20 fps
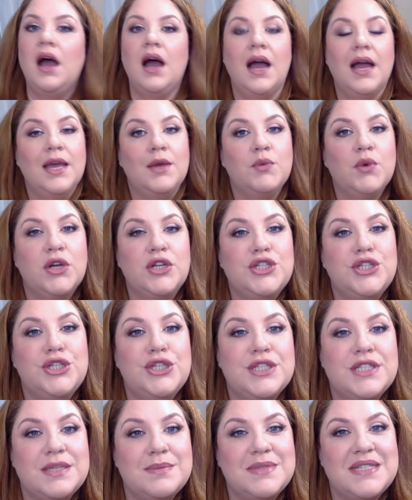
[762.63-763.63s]
I am going to
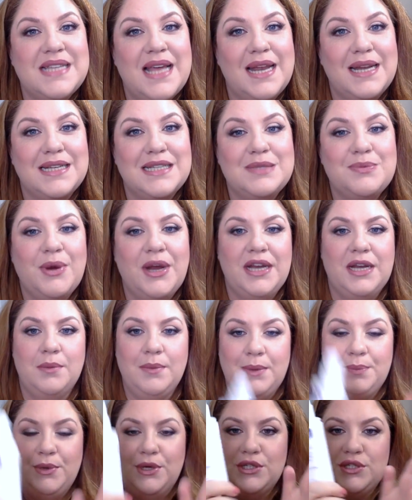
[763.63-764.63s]
use some setting spray. Now
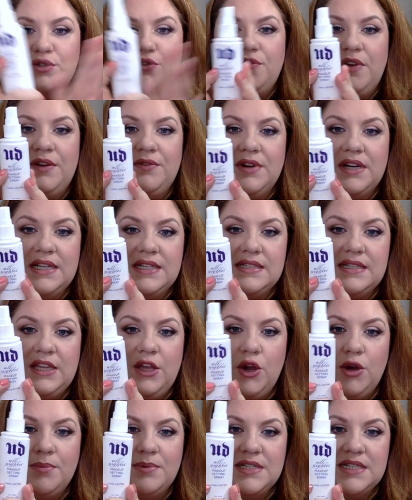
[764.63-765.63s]
my personal favourite is the
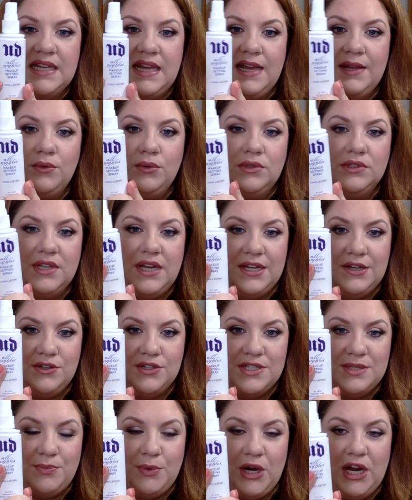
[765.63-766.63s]
Urban Decay All Nighter
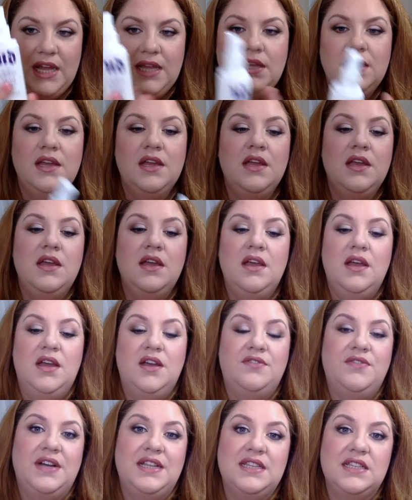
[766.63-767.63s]
Spray. I
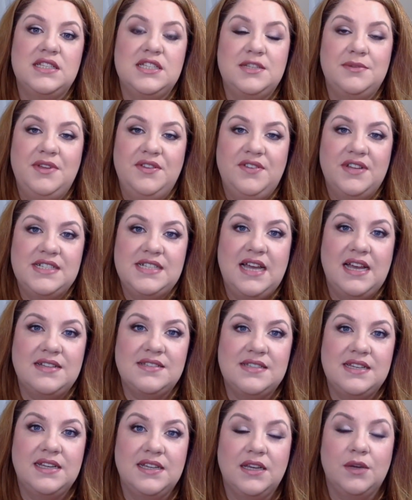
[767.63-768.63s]
find this to be
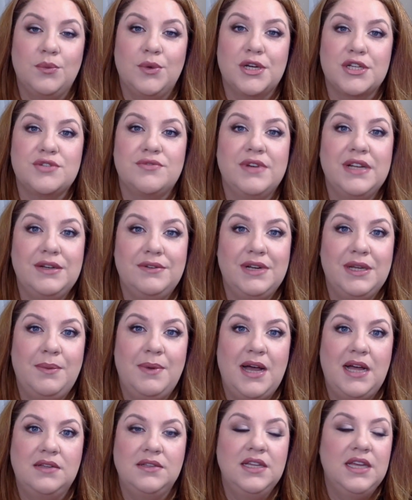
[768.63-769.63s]
fantastic. It works really, really
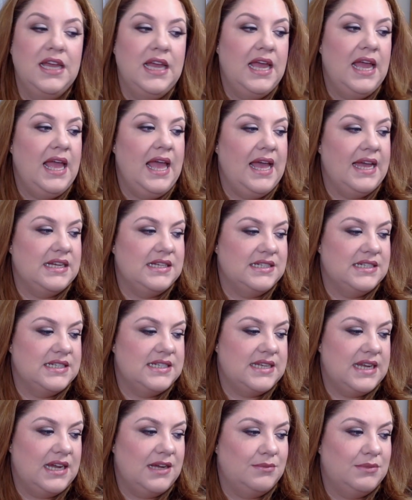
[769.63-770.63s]
well,
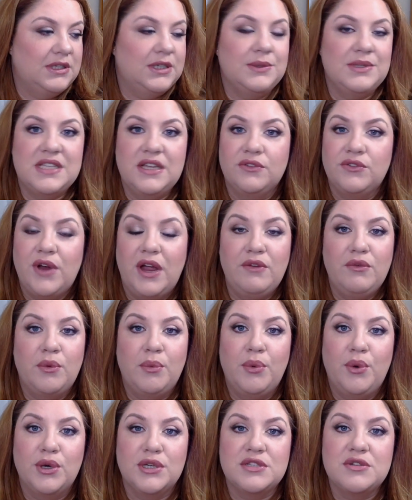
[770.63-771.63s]
and I always have great
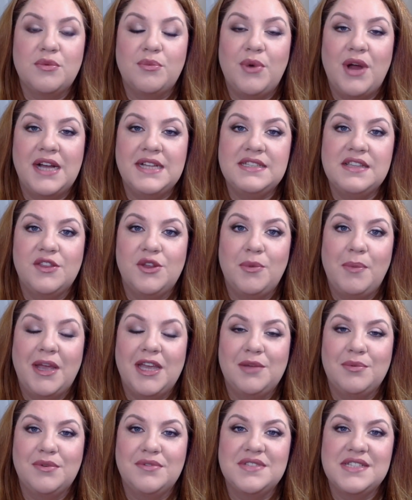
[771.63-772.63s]
reports from brides that their
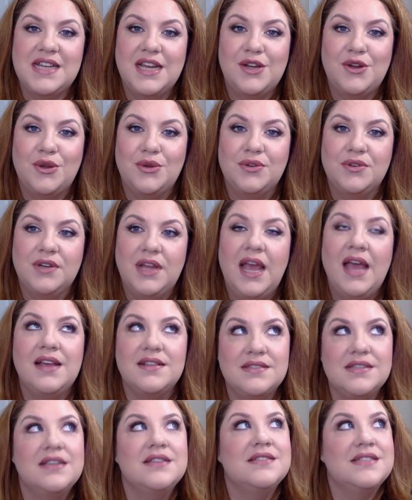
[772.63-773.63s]
makeup
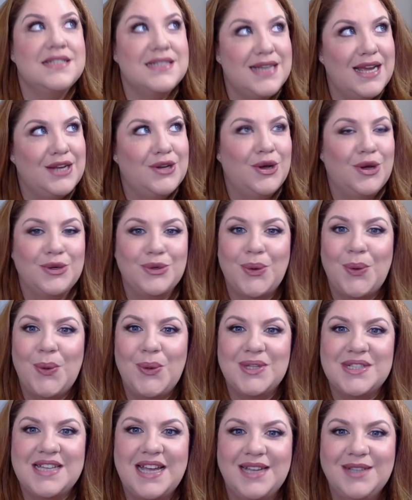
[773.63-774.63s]
has stayed on
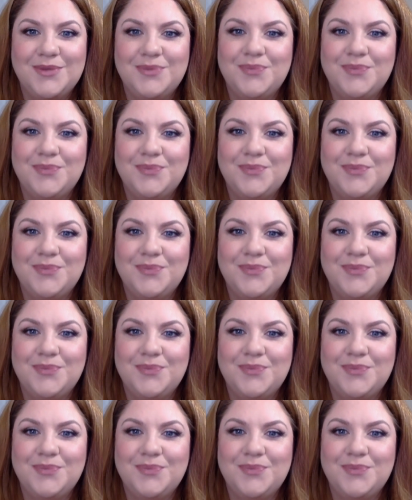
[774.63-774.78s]
all day.